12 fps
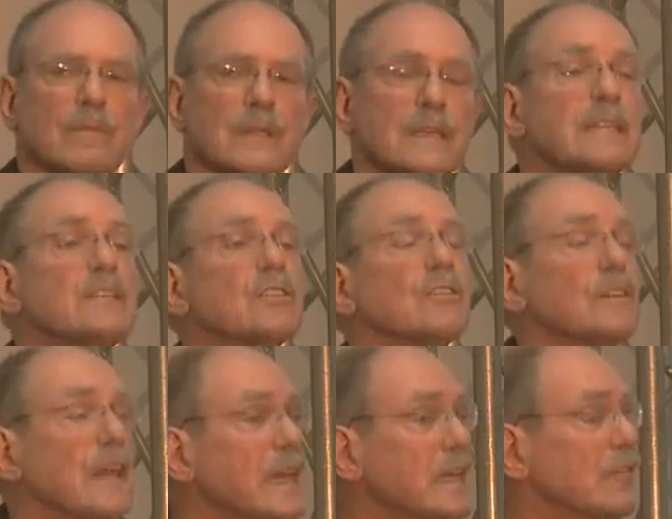The digital
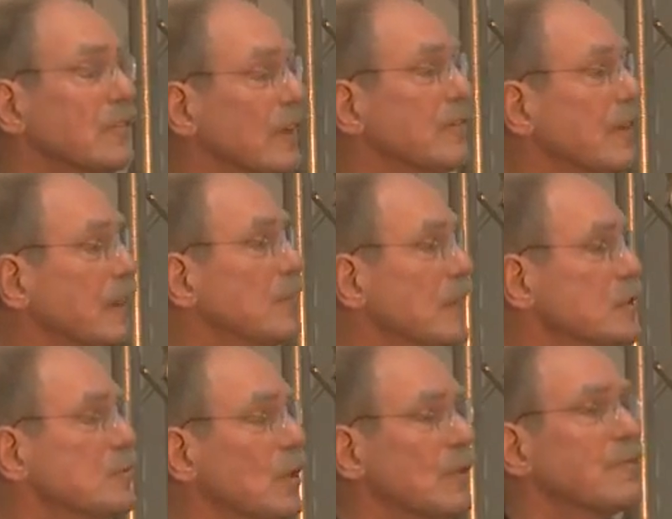natives I find
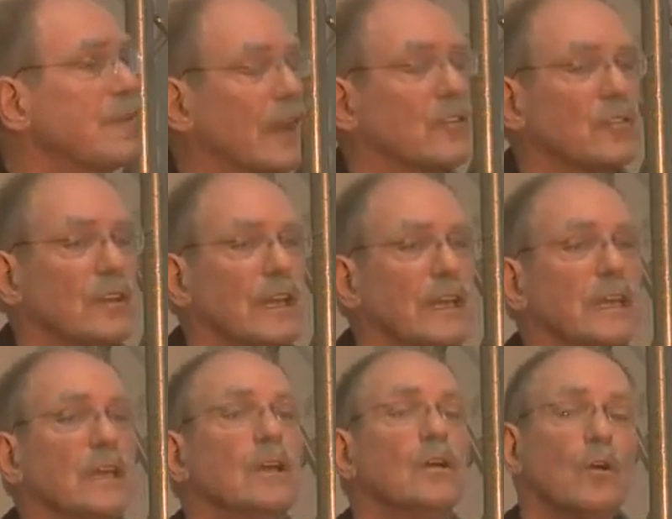much more
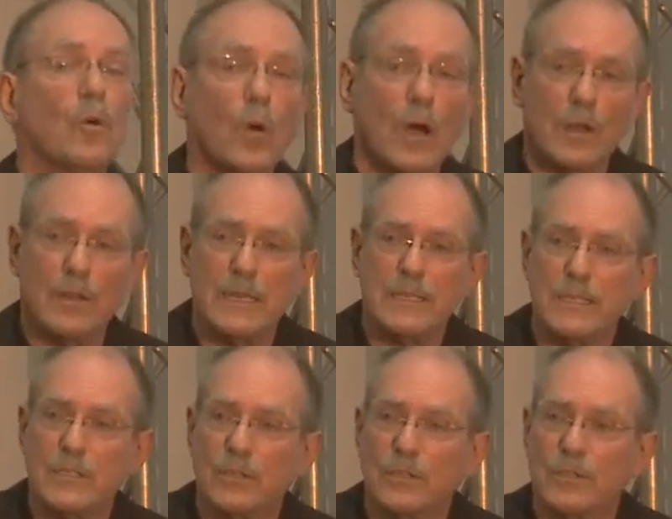fascinating. Why are they
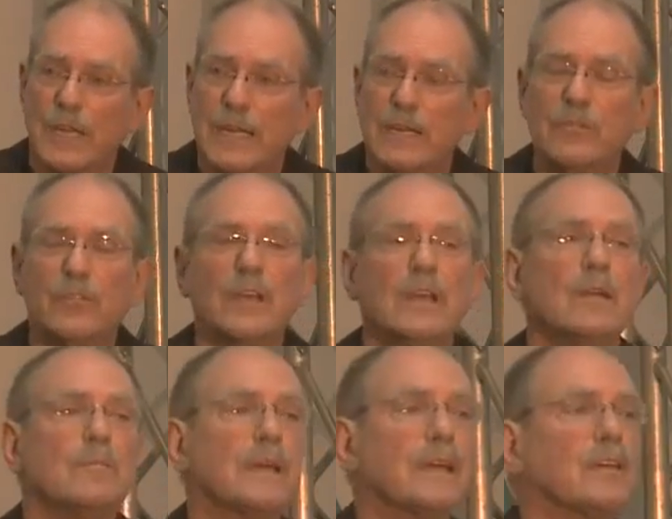digital natives?
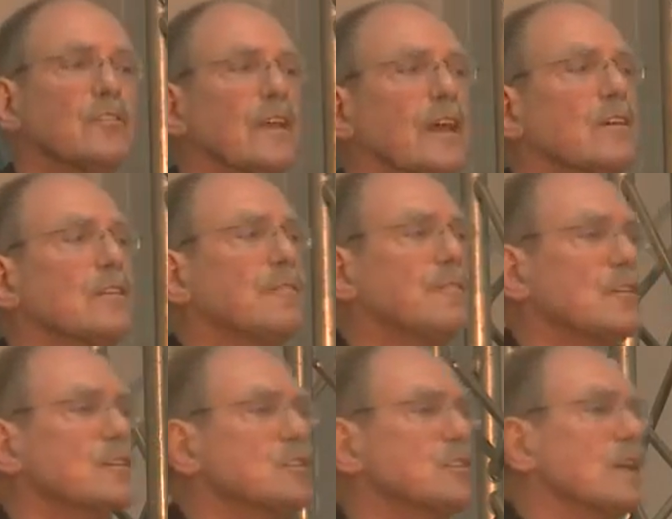Because they are the
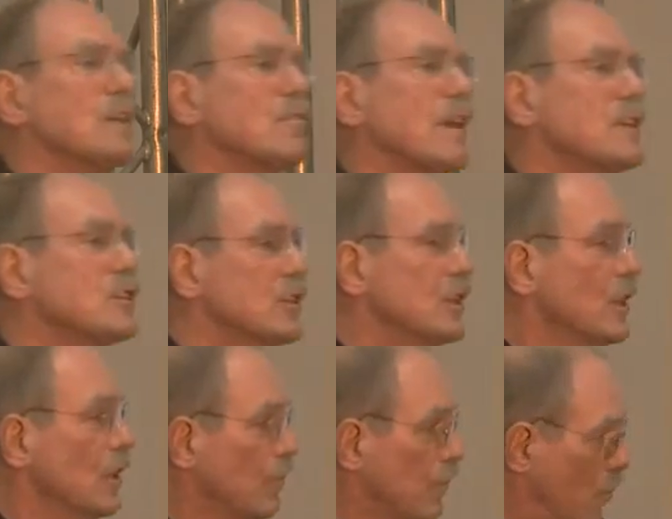first generation
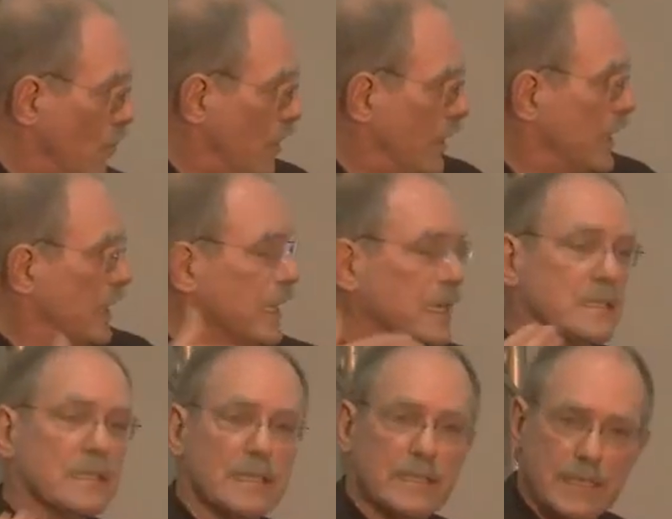born
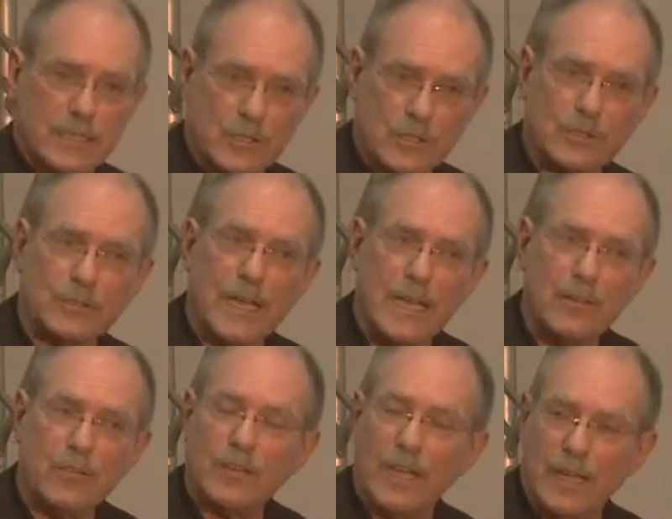into the digital
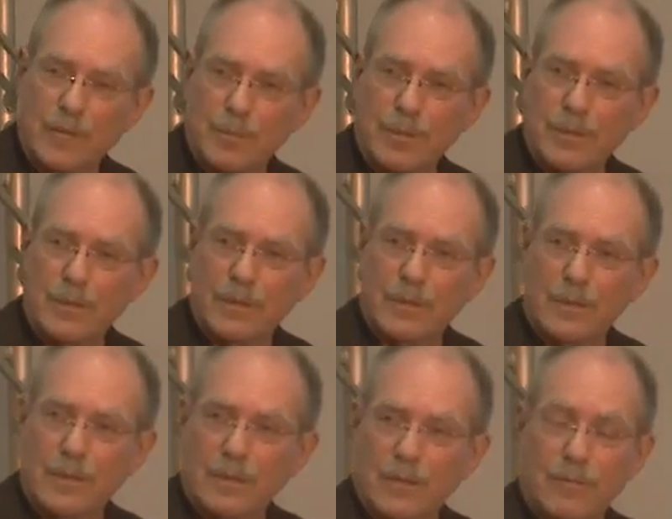landscape.
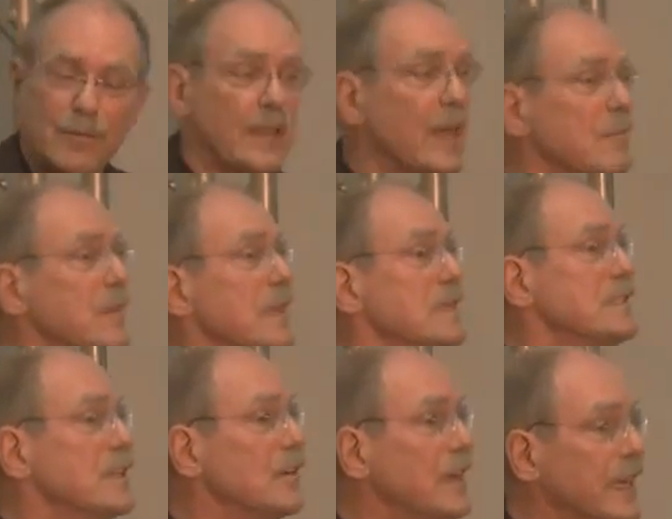For them,
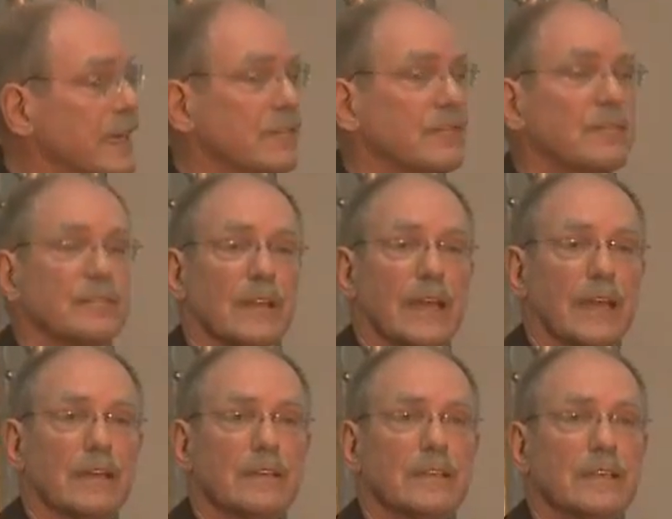it's their native
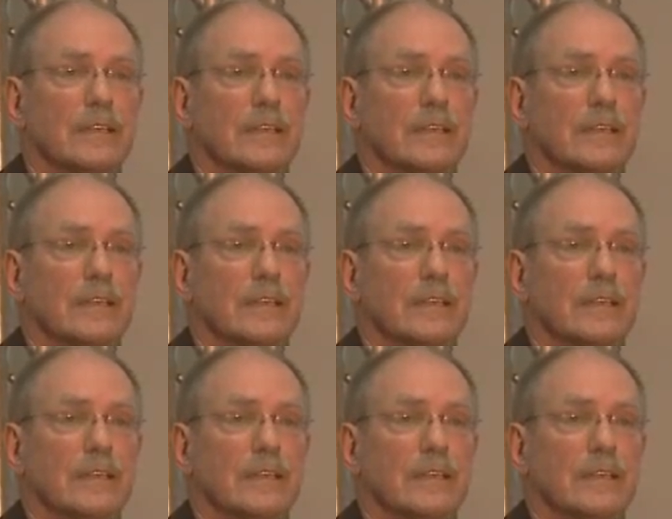land.